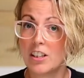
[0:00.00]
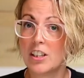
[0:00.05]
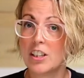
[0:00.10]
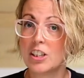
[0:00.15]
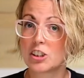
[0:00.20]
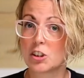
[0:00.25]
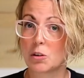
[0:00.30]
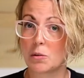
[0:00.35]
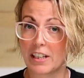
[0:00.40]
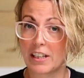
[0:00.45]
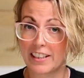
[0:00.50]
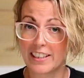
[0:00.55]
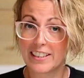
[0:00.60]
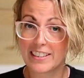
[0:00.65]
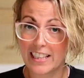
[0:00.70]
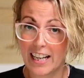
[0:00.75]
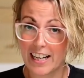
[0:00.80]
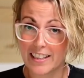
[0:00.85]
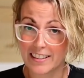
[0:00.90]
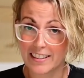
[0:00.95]
So in its
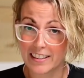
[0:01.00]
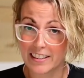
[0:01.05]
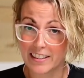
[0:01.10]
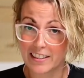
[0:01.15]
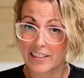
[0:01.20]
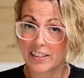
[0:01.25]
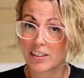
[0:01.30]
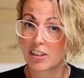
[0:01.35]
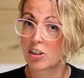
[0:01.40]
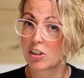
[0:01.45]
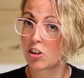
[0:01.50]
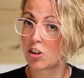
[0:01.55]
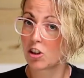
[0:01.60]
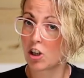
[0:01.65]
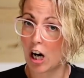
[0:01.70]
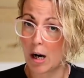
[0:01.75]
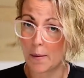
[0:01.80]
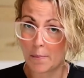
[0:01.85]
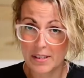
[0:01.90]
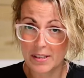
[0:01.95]
essence,
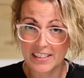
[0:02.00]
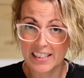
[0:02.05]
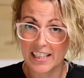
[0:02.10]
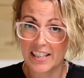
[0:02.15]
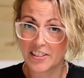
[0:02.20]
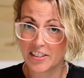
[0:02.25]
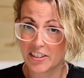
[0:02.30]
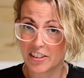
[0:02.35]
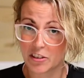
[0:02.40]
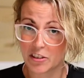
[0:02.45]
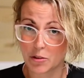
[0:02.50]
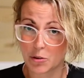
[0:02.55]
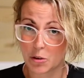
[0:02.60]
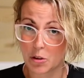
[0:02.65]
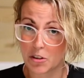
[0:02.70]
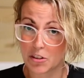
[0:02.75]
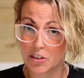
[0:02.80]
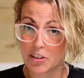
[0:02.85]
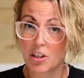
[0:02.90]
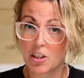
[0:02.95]
compensation
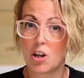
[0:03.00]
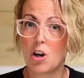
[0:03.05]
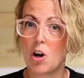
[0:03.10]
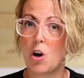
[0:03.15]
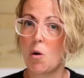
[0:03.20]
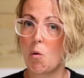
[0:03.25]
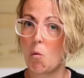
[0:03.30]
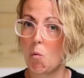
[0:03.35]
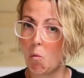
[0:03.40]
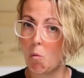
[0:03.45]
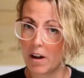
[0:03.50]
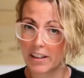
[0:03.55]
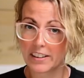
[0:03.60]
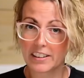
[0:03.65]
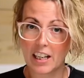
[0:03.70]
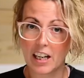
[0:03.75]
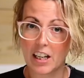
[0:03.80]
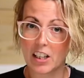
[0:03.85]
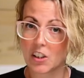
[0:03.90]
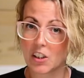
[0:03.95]
controls one
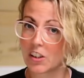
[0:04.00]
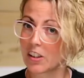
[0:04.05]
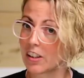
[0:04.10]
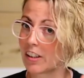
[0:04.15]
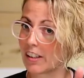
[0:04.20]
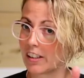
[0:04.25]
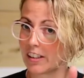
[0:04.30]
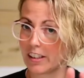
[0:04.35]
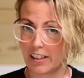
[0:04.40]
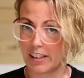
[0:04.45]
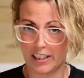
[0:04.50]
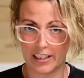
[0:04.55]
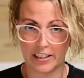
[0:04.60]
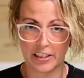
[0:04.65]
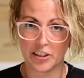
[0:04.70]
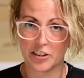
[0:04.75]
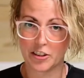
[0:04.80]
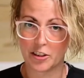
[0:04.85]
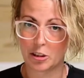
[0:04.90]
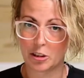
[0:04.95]
color in
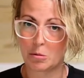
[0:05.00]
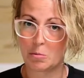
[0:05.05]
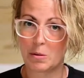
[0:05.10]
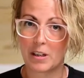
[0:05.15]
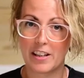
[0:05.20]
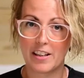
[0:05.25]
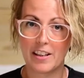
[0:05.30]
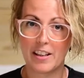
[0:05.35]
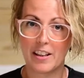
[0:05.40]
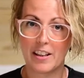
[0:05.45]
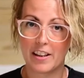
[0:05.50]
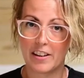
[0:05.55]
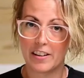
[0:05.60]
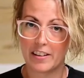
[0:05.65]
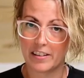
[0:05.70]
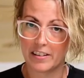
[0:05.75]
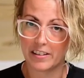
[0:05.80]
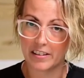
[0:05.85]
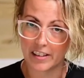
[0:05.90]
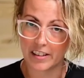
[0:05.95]
a tube,
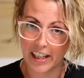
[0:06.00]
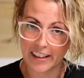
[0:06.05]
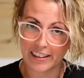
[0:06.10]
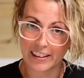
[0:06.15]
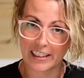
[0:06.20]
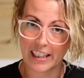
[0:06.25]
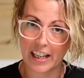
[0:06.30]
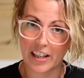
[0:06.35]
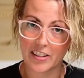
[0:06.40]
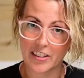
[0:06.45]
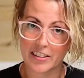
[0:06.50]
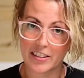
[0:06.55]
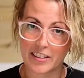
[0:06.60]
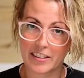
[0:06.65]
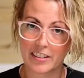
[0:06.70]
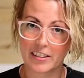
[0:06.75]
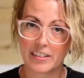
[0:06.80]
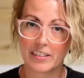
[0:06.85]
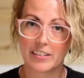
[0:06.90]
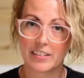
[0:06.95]
nothing else.
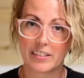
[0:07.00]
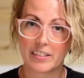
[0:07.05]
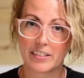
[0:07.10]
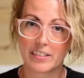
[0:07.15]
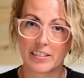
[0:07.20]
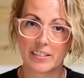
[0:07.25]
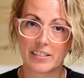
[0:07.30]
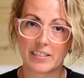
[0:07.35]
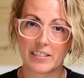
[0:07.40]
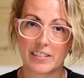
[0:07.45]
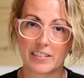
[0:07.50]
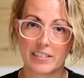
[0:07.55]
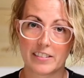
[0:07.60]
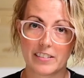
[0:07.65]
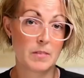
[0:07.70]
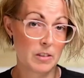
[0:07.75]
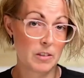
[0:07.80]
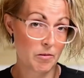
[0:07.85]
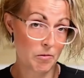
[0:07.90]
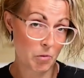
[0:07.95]

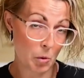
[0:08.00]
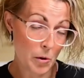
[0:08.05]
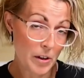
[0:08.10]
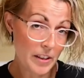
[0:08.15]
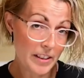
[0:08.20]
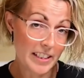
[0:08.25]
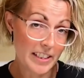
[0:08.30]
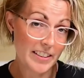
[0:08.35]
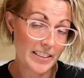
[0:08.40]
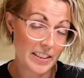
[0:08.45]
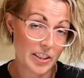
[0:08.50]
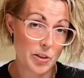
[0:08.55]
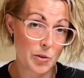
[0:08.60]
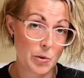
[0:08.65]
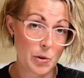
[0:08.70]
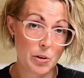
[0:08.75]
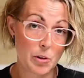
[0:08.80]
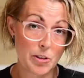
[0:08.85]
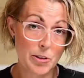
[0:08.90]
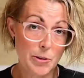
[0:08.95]
For these
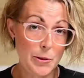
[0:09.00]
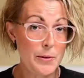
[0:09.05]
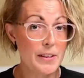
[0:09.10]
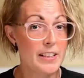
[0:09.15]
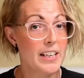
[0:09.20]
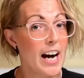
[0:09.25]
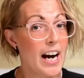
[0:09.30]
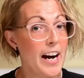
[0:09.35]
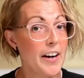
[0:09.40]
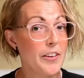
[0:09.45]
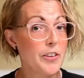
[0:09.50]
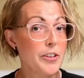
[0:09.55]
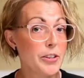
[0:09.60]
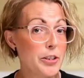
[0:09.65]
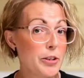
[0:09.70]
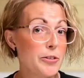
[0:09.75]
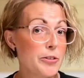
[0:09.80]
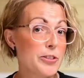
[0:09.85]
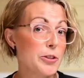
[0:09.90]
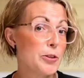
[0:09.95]
controls, you can either
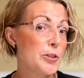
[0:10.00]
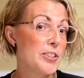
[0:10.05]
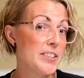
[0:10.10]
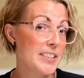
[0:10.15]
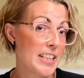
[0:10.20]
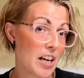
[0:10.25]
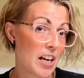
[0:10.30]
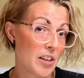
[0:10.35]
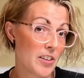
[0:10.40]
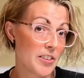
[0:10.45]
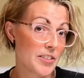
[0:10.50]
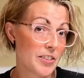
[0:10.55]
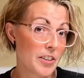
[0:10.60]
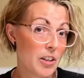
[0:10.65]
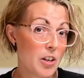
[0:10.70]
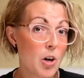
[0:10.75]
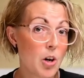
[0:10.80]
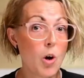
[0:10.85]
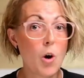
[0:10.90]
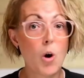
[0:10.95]
use your cells
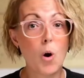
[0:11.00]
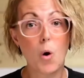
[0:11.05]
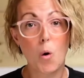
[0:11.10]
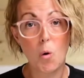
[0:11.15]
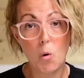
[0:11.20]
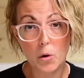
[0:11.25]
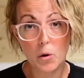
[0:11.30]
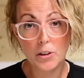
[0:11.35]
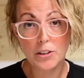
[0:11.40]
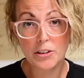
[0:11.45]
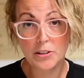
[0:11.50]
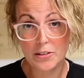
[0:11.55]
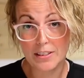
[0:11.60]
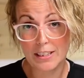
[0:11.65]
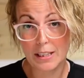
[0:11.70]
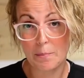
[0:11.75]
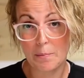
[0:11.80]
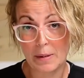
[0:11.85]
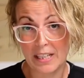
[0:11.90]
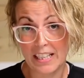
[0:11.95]
or
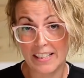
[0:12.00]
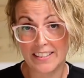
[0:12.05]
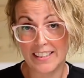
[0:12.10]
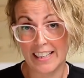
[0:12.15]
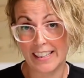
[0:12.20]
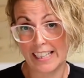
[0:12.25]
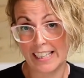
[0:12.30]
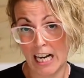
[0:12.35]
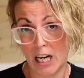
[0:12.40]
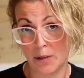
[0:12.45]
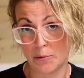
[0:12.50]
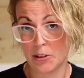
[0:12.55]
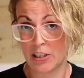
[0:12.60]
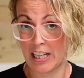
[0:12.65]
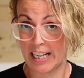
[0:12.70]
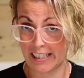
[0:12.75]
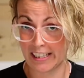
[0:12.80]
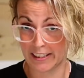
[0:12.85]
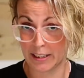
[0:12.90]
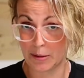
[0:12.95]
using beads that capture
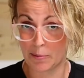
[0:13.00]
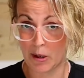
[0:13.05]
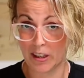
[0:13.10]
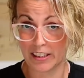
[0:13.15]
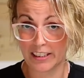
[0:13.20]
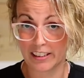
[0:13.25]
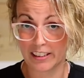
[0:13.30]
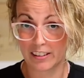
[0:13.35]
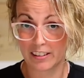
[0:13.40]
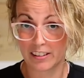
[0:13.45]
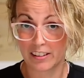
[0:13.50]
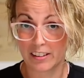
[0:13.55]
antibody.